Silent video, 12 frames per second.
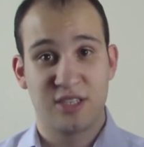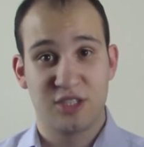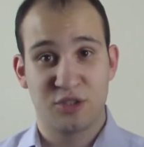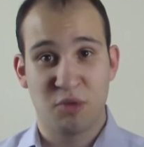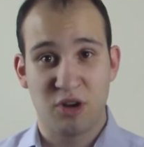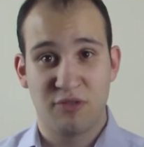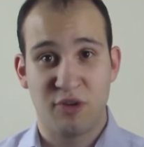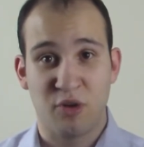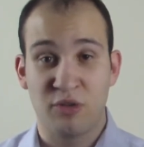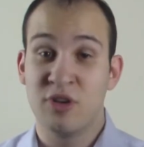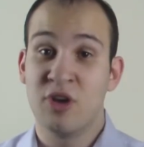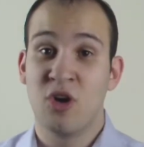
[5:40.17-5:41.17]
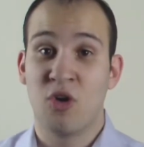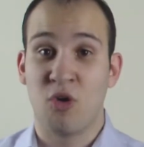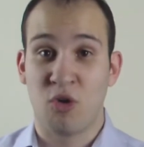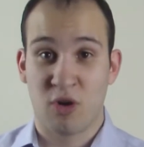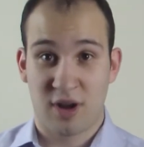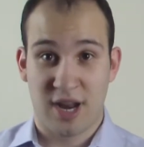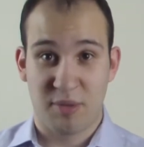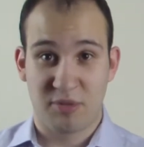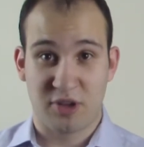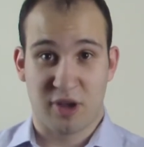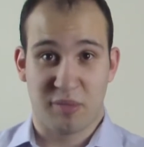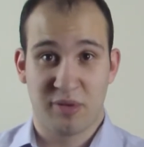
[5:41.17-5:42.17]
smartphone or
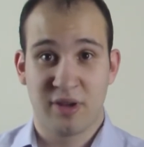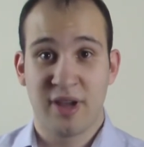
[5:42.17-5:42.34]
laptop,